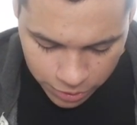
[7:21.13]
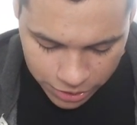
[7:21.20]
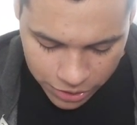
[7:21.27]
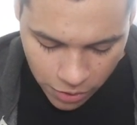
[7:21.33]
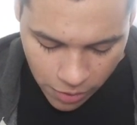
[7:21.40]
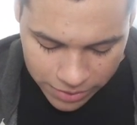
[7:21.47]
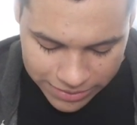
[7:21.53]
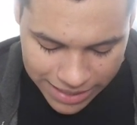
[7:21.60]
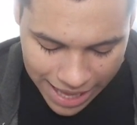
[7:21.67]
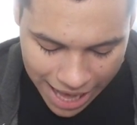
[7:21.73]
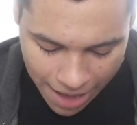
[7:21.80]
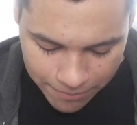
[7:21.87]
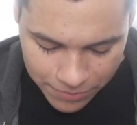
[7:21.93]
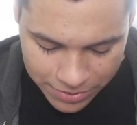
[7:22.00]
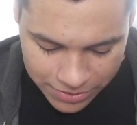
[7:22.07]
going to
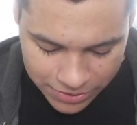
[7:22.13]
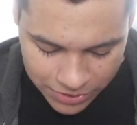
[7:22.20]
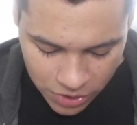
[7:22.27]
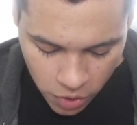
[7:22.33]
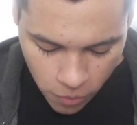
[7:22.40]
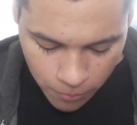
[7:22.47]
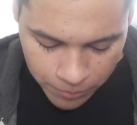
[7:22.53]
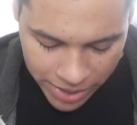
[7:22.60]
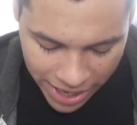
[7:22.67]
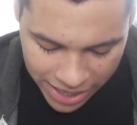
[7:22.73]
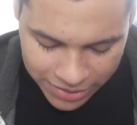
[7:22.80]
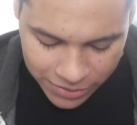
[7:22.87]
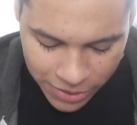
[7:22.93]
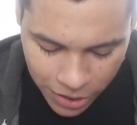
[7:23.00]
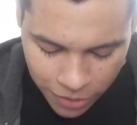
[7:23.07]
happen, so
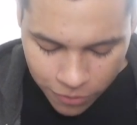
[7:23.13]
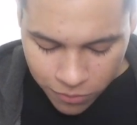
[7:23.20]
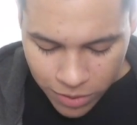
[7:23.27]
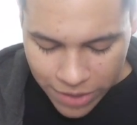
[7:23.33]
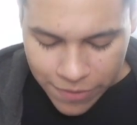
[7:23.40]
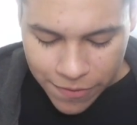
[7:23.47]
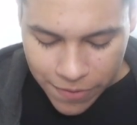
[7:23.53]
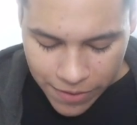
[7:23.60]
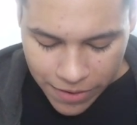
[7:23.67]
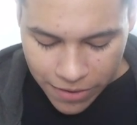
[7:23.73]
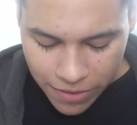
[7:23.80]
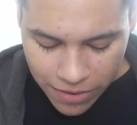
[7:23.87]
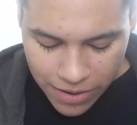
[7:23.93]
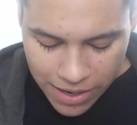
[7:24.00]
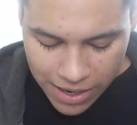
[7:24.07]
bad luck right
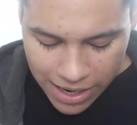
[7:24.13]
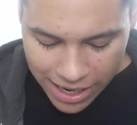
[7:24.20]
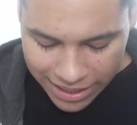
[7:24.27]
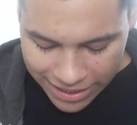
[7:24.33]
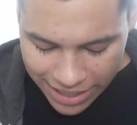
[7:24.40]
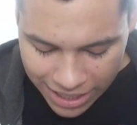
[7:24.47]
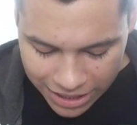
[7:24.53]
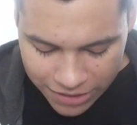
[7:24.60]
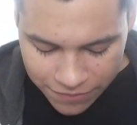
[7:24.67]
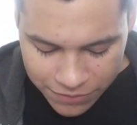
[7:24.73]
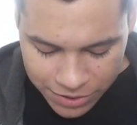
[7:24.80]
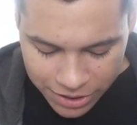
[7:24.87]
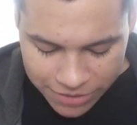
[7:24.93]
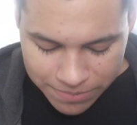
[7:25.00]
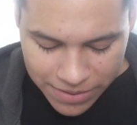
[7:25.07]
there. I kind of
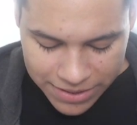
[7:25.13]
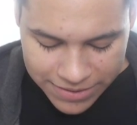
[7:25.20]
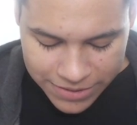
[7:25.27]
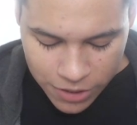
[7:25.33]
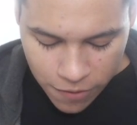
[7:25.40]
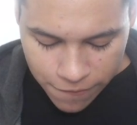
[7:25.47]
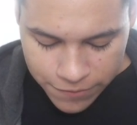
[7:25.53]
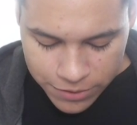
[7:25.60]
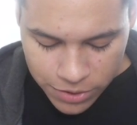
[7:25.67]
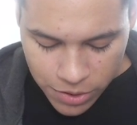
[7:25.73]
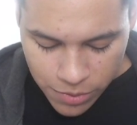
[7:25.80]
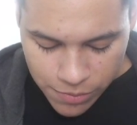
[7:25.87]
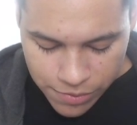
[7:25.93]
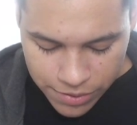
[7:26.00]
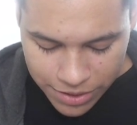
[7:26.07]
jinxed myself,
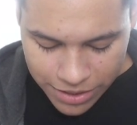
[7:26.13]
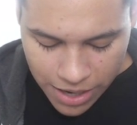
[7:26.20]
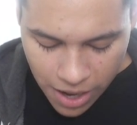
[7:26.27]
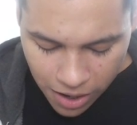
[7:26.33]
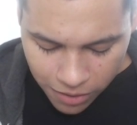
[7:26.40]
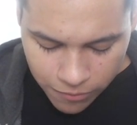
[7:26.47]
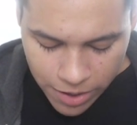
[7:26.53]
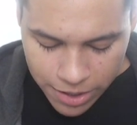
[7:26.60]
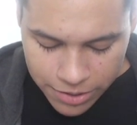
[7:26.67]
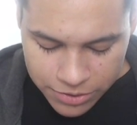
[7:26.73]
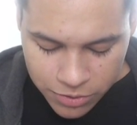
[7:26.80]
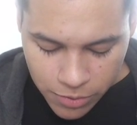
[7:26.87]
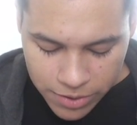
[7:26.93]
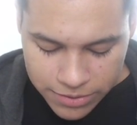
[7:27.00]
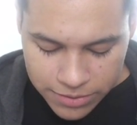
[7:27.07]
so the Hog Rider is
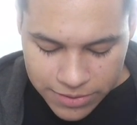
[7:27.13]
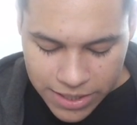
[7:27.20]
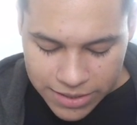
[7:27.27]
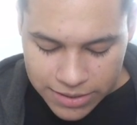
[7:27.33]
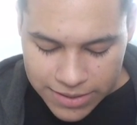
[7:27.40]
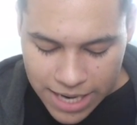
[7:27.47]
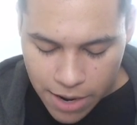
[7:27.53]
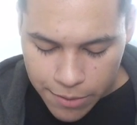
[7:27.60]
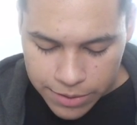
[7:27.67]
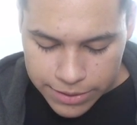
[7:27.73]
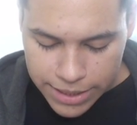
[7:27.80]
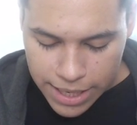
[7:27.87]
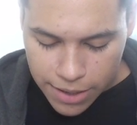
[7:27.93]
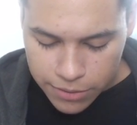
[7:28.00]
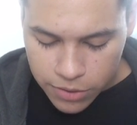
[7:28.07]
going to take the tower
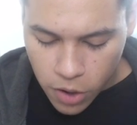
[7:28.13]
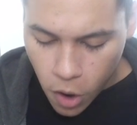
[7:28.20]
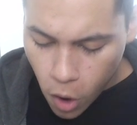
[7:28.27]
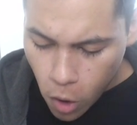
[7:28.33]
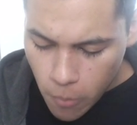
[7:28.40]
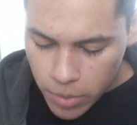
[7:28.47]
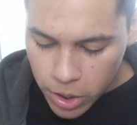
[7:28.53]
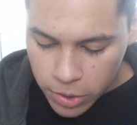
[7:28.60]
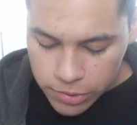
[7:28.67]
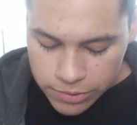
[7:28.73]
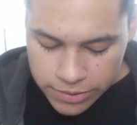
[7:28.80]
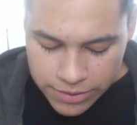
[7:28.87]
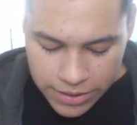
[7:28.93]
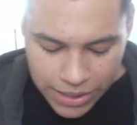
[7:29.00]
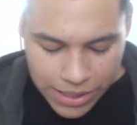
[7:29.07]
down,
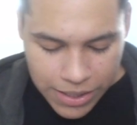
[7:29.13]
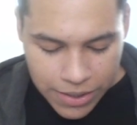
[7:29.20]
almost.